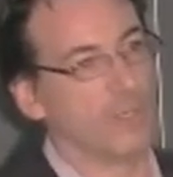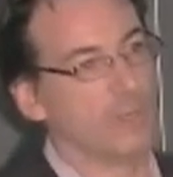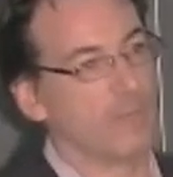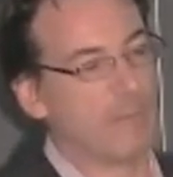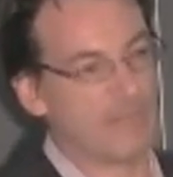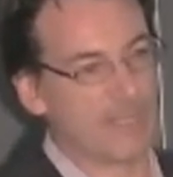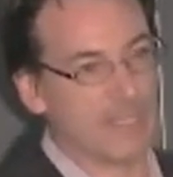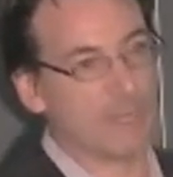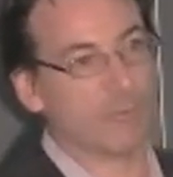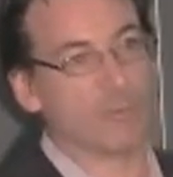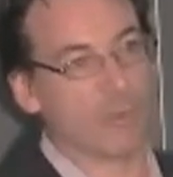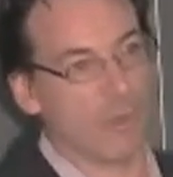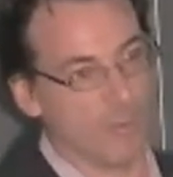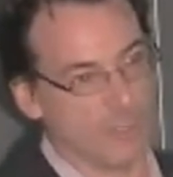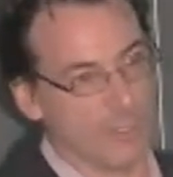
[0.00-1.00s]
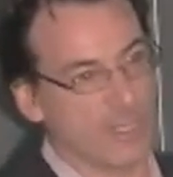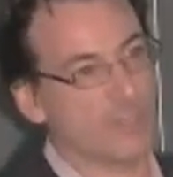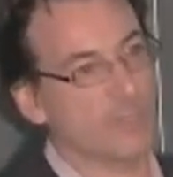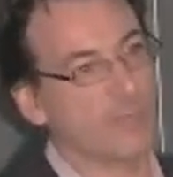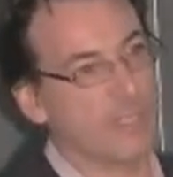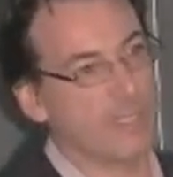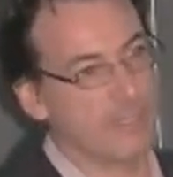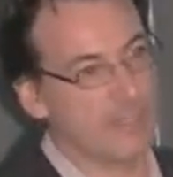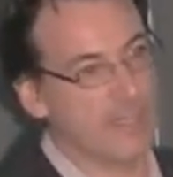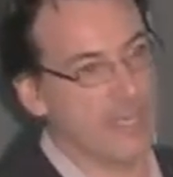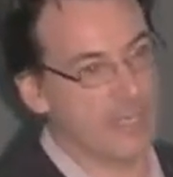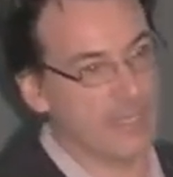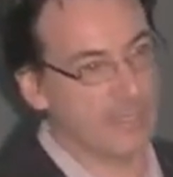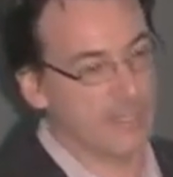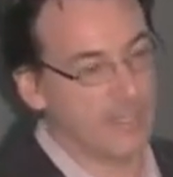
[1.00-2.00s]
industry for
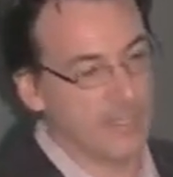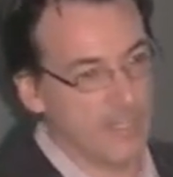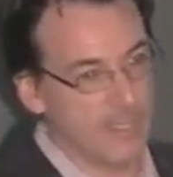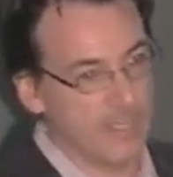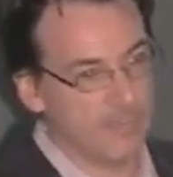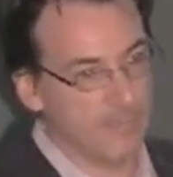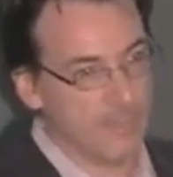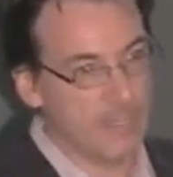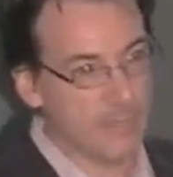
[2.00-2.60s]
replacing them with robots.